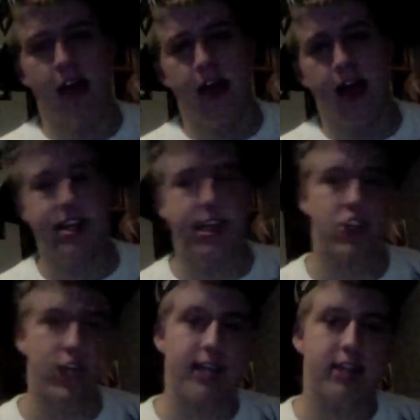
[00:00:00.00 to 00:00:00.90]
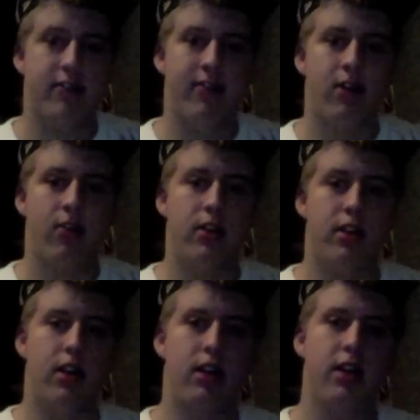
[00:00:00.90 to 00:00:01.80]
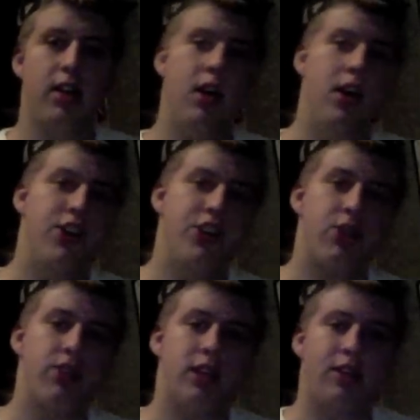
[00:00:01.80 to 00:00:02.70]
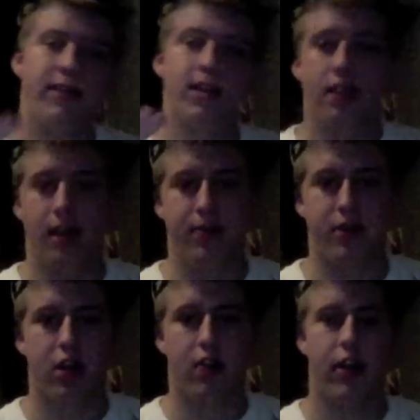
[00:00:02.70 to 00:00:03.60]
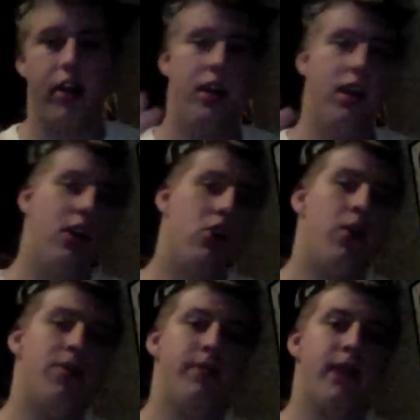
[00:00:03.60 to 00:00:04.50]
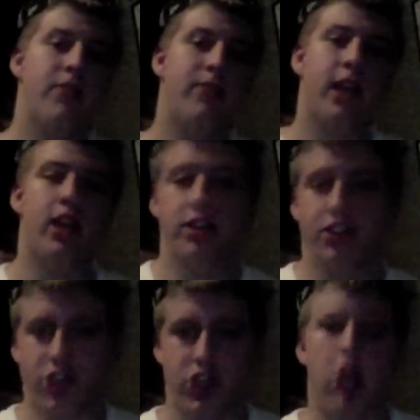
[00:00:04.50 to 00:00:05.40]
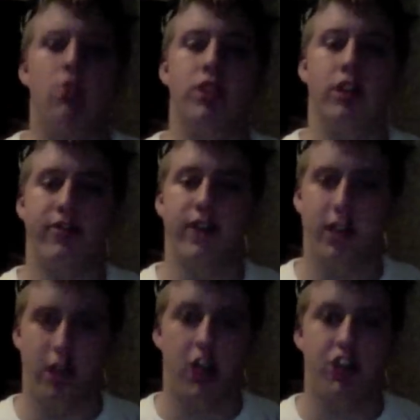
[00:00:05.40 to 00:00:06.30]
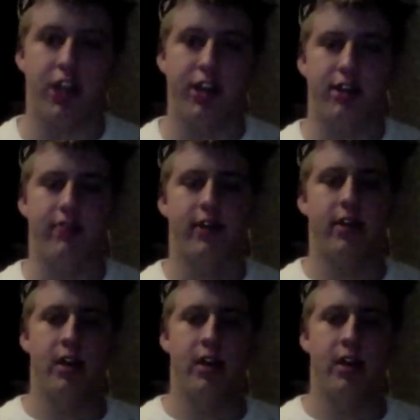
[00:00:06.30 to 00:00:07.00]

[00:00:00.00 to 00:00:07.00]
I said Jay Silva earlier. Joe Silva. I'm sorry. UFC matchmaker. It's Joe Silva, not Jay Silva.